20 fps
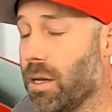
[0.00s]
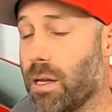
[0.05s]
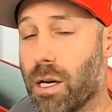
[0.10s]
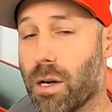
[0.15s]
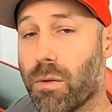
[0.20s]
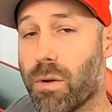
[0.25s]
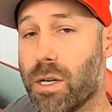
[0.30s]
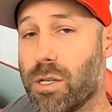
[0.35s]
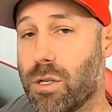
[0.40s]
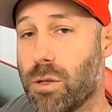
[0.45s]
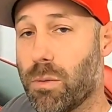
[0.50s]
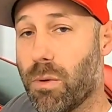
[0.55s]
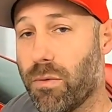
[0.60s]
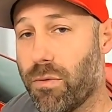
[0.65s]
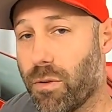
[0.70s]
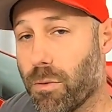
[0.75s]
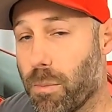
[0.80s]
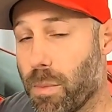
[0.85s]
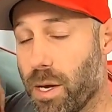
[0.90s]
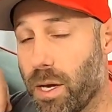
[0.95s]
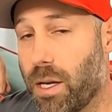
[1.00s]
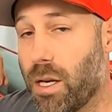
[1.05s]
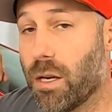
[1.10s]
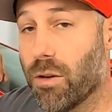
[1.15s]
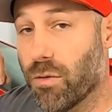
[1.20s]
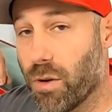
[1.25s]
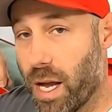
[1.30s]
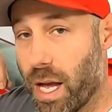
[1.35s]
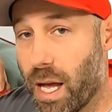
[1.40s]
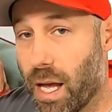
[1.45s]
the original
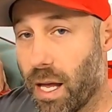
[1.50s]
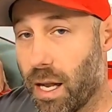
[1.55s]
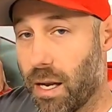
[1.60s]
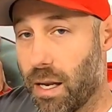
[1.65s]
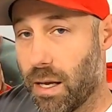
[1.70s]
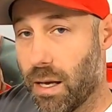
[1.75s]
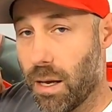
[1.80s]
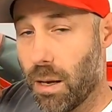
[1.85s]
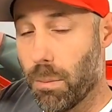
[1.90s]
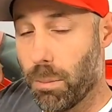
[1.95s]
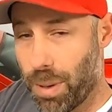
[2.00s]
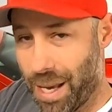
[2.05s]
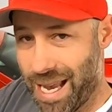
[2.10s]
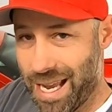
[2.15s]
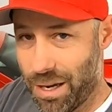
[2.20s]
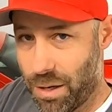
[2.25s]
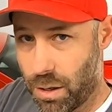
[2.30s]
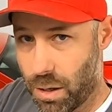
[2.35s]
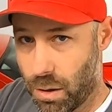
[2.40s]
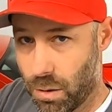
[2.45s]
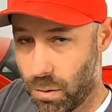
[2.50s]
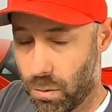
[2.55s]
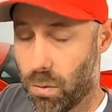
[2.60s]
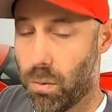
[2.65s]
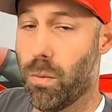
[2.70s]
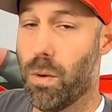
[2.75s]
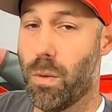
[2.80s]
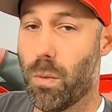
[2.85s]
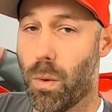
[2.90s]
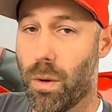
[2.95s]
vermilion red paint coat.
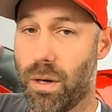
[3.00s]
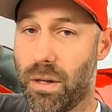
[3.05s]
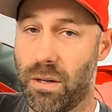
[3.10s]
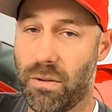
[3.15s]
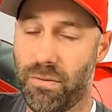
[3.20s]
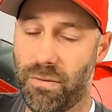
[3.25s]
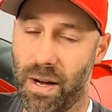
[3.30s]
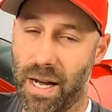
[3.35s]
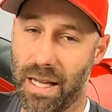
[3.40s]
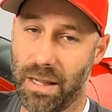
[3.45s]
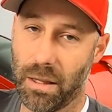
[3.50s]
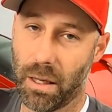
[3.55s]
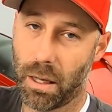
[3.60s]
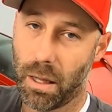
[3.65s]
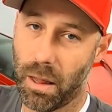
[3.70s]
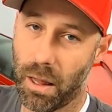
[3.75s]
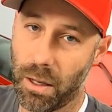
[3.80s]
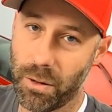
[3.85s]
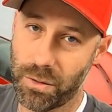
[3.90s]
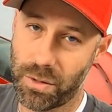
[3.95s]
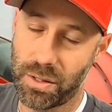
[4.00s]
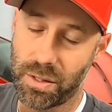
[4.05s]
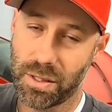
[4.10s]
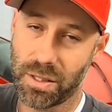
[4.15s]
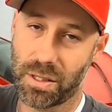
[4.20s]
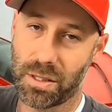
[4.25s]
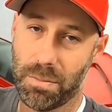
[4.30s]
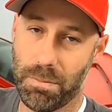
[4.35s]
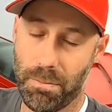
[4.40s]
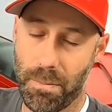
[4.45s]
We wanted to find the
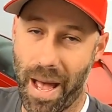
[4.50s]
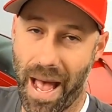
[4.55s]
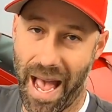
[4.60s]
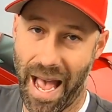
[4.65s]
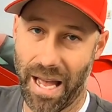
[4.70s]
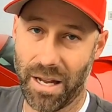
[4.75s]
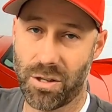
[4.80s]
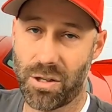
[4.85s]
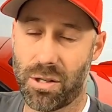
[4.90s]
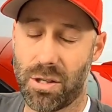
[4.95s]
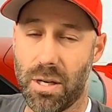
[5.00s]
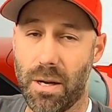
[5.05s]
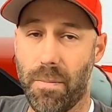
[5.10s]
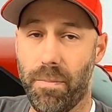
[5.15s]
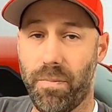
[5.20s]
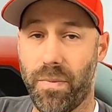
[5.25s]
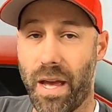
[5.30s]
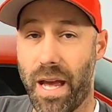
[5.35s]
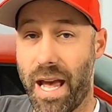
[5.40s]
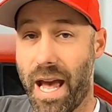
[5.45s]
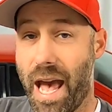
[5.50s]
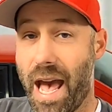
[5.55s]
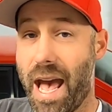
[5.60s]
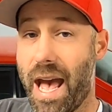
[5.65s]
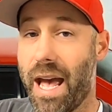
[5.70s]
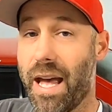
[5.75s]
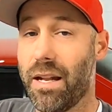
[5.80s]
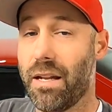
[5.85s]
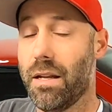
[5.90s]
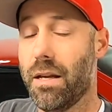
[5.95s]
closest match they
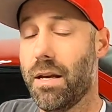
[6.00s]
had.